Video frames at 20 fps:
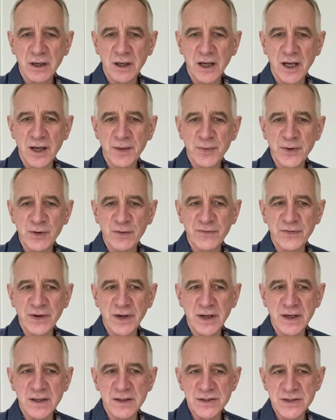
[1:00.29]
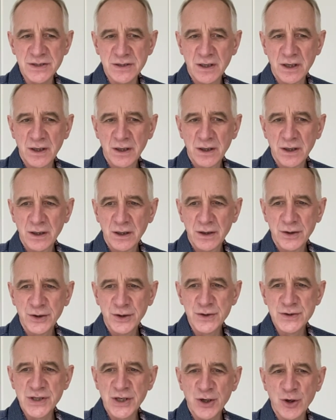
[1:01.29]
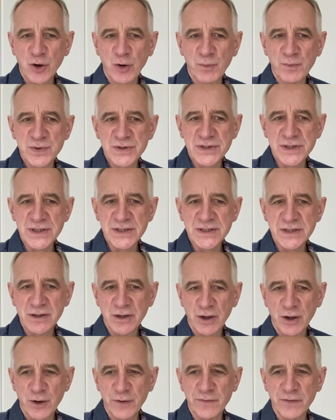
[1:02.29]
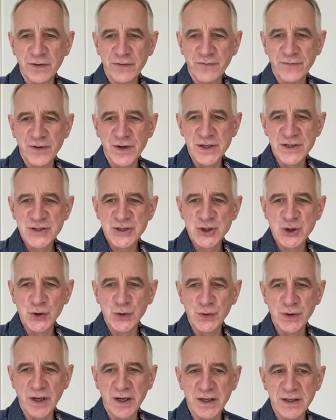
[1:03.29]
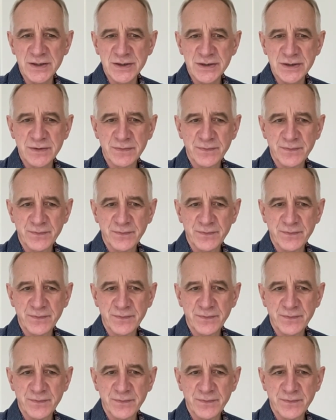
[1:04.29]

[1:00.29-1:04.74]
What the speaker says: labial veneers using composite over the first 2 days.